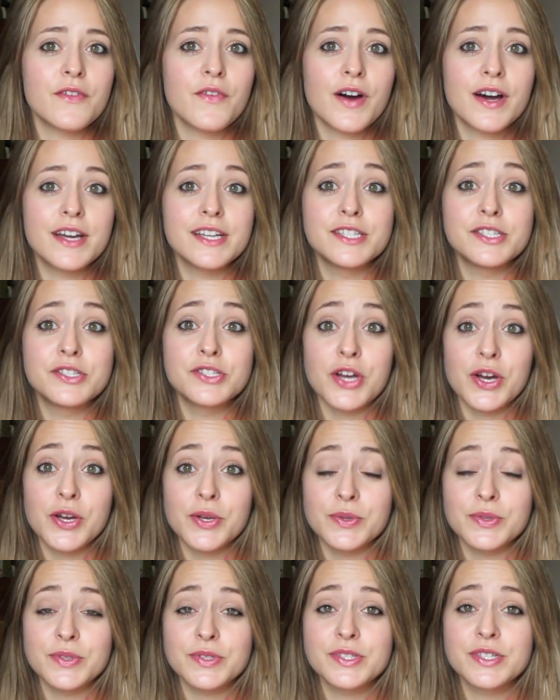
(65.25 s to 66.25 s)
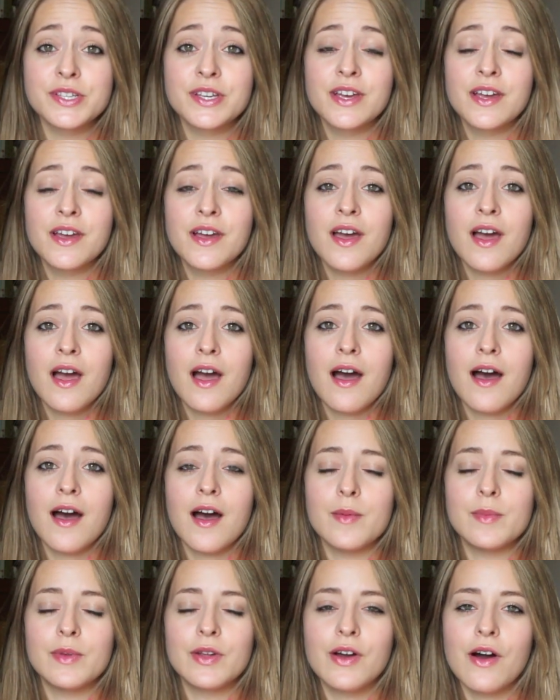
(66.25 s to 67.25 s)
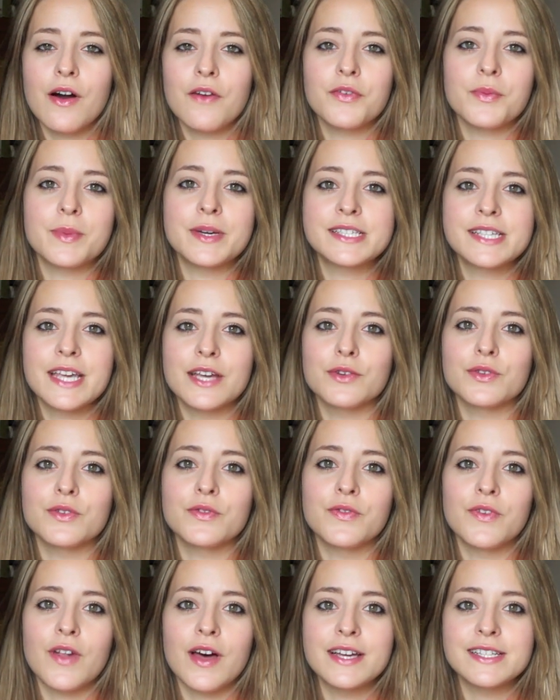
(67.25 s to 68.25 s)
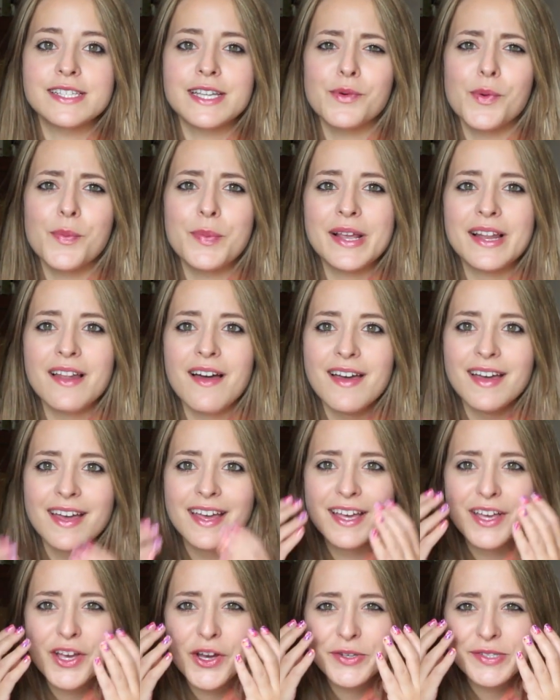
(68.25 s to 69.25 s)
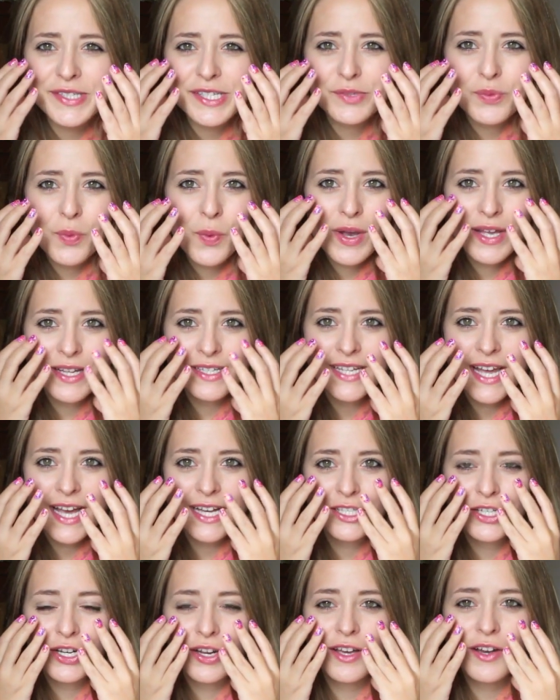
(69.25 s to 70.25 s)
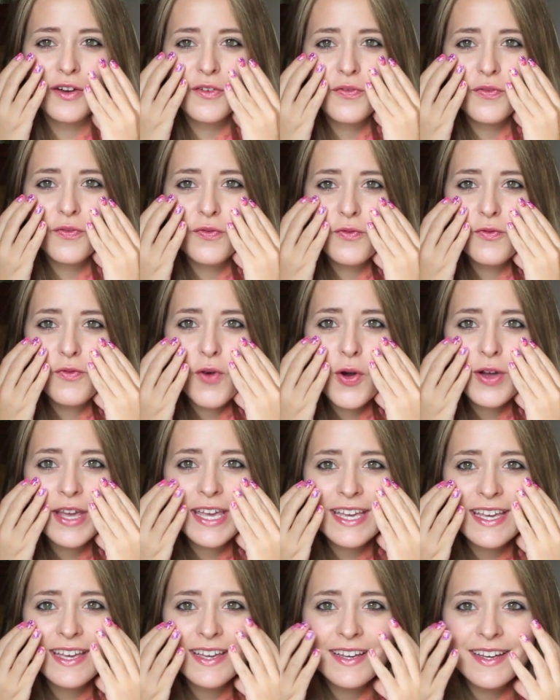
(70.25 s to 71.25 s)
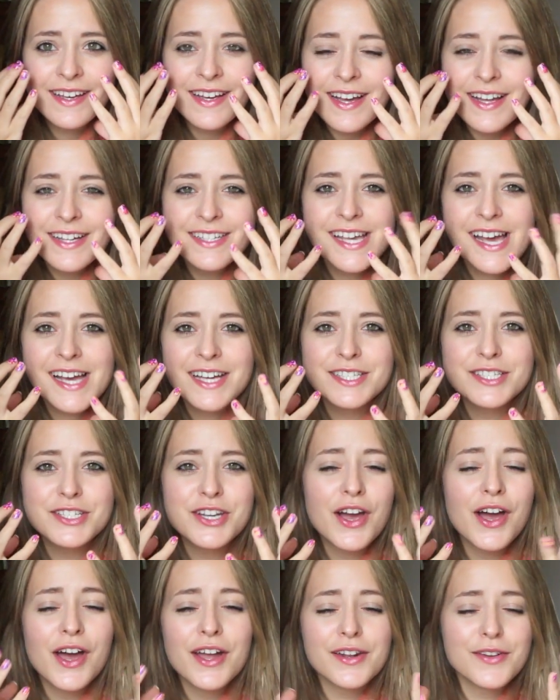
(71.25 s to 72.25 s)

If I don't look after my skin on the flight, it will be like it goes this weird texture, like a froggy texture,